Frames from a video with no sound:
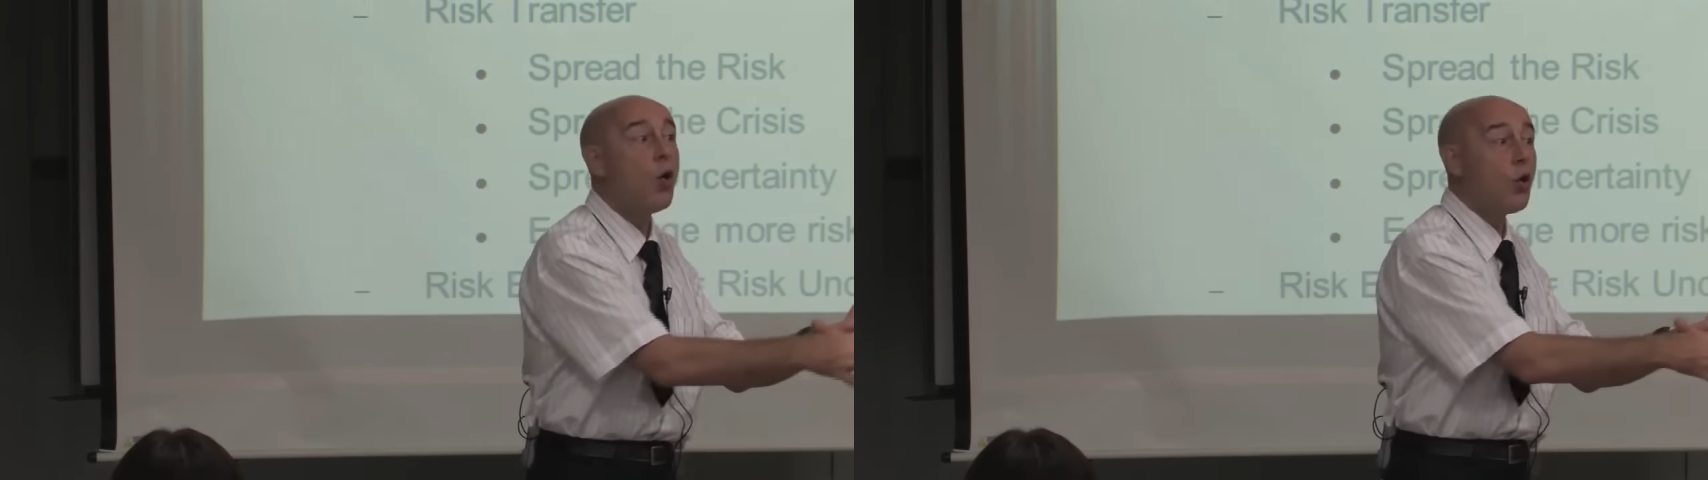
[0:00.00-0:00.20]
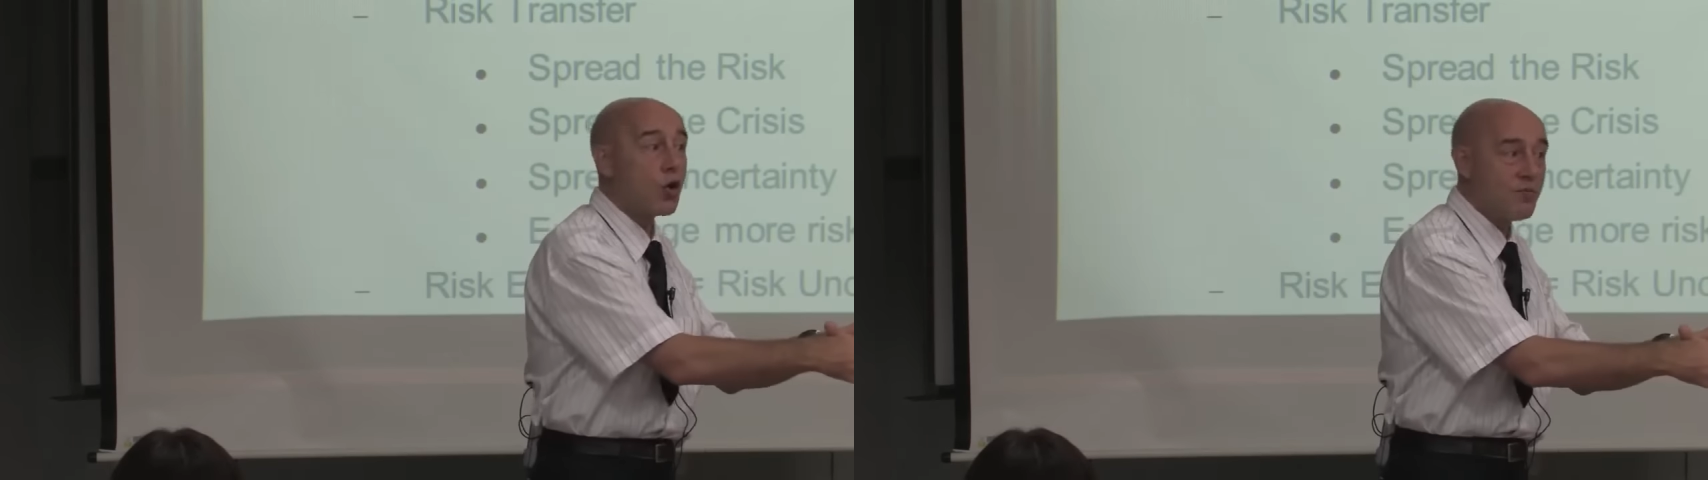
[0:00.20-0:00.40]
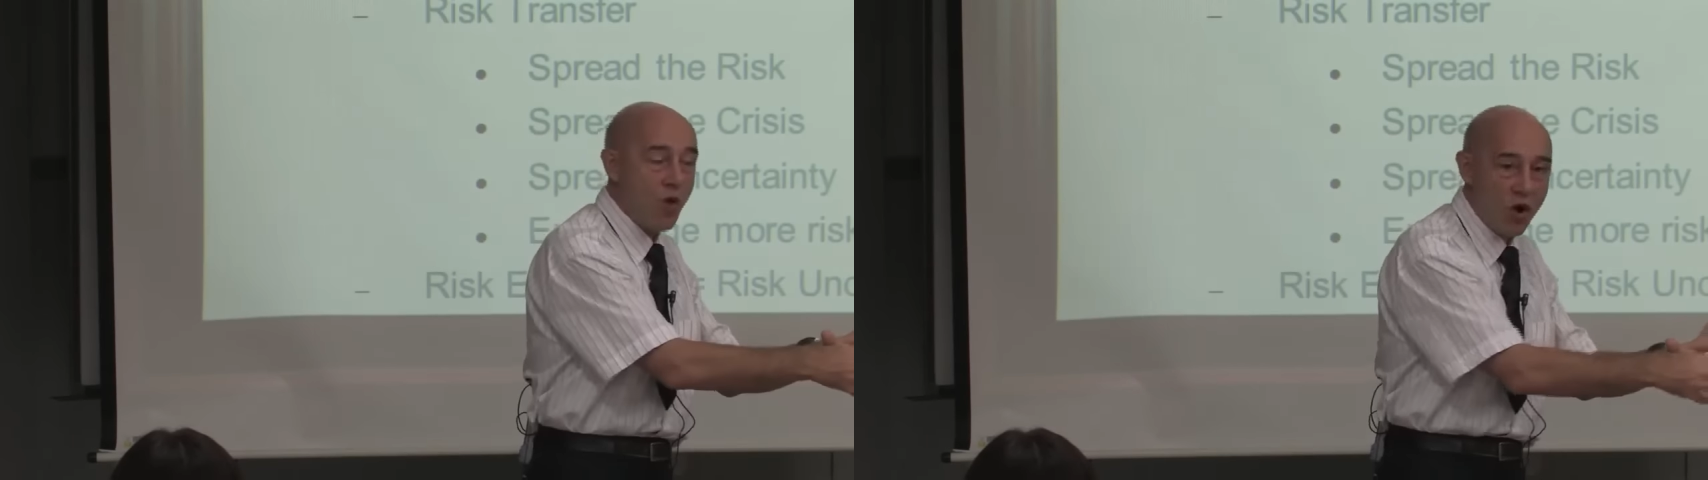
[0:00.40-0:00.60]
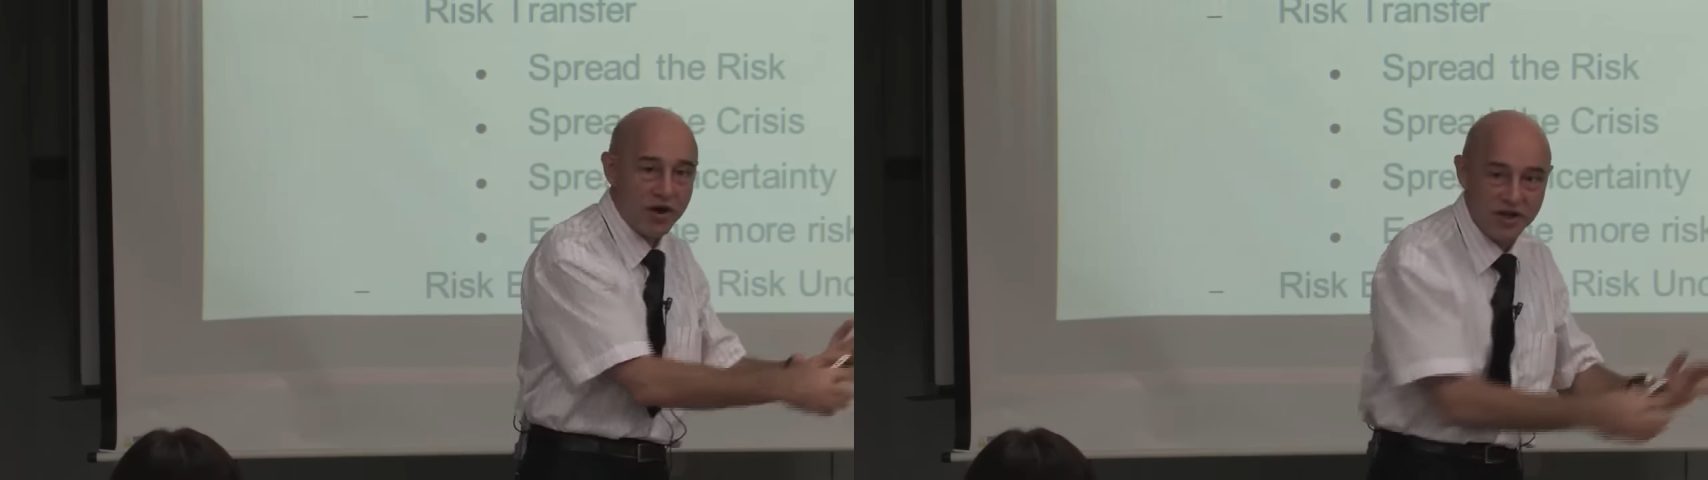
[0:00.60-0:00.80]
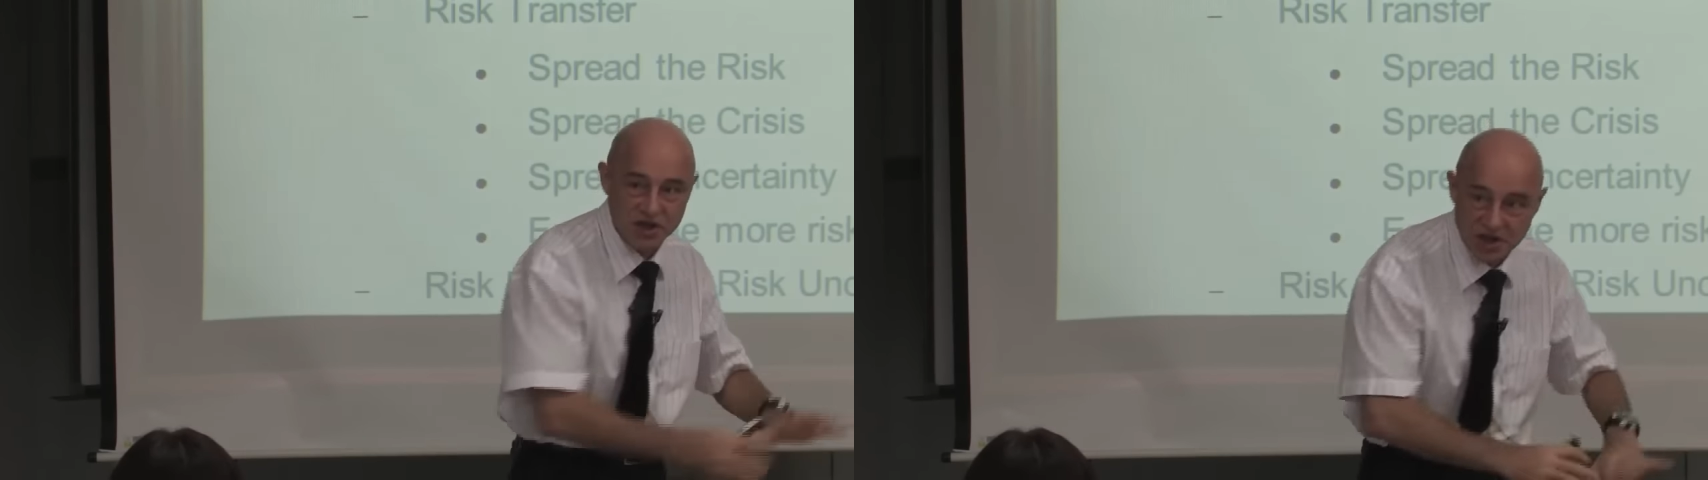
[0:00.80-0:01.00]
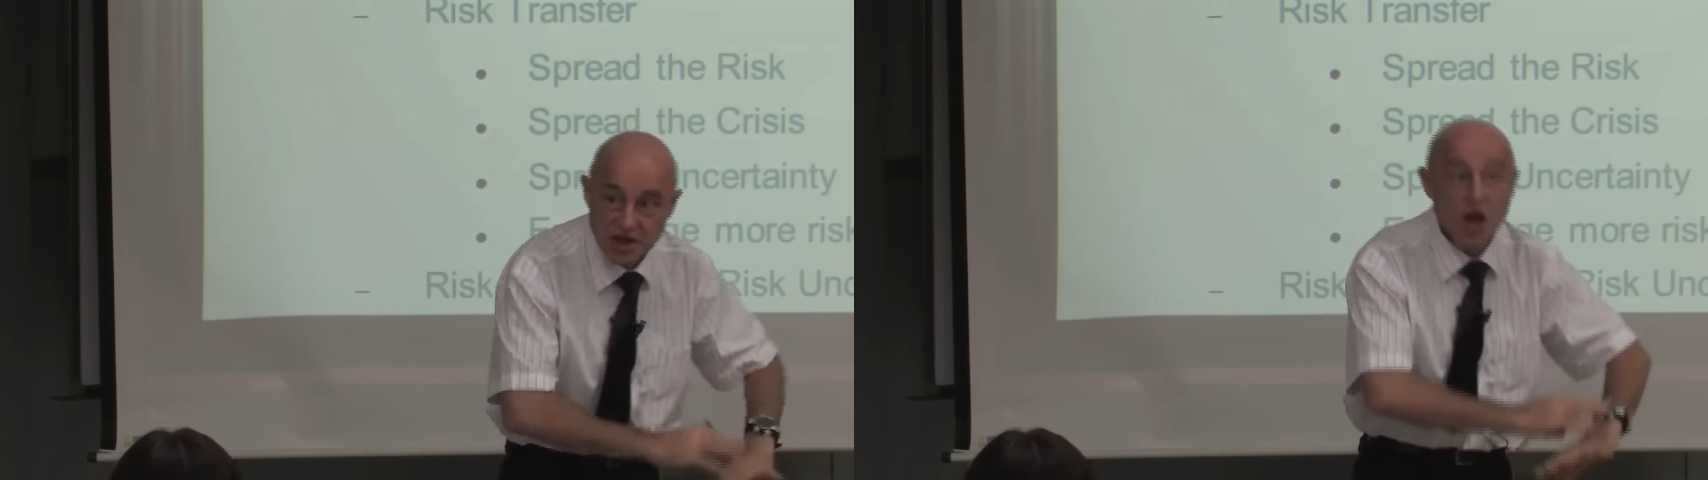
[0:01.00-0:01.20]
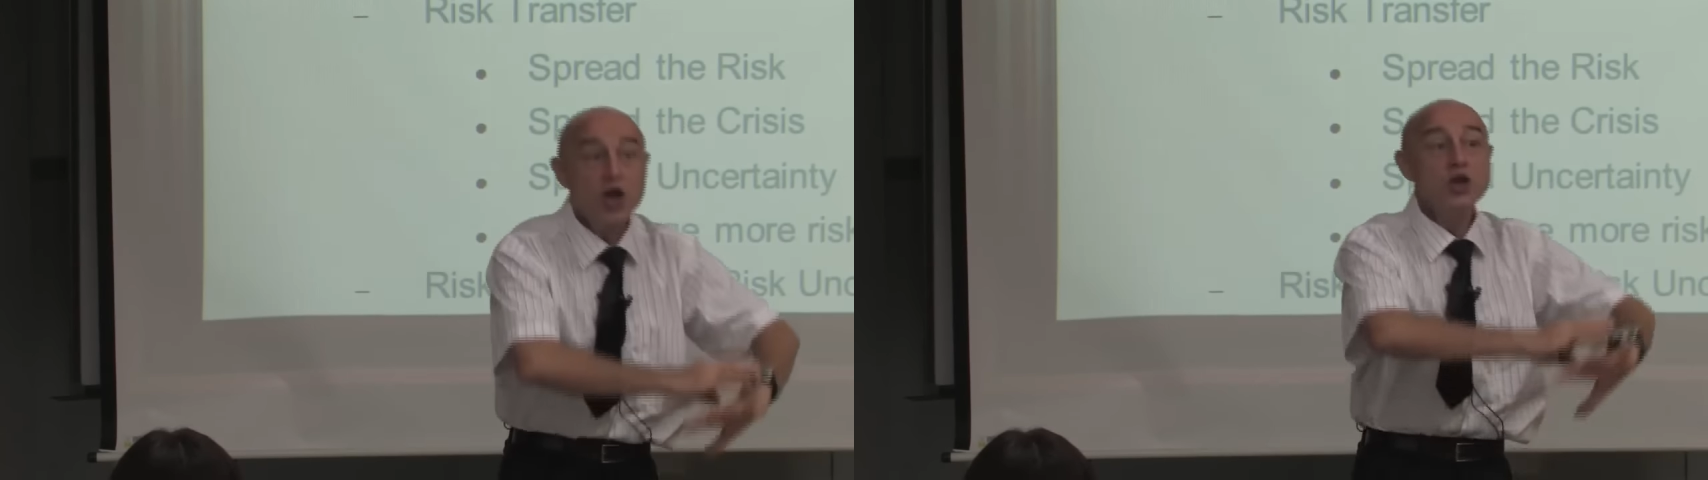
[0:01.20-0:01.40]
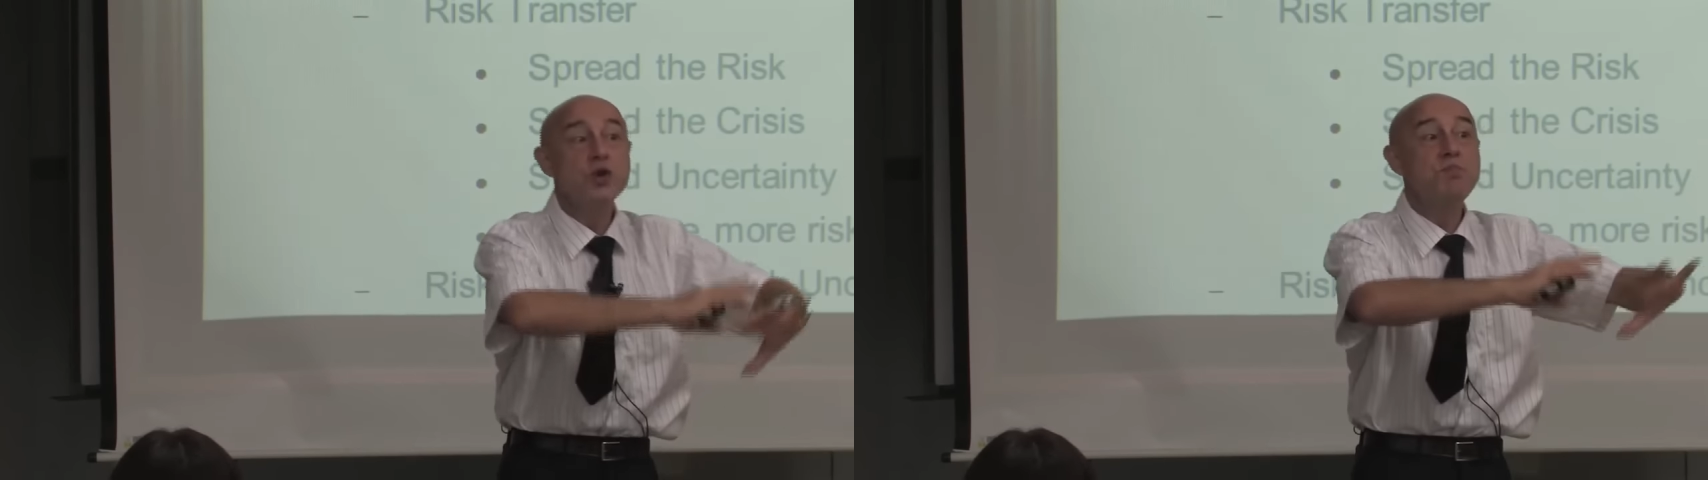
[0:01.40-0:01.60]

or mortgages. You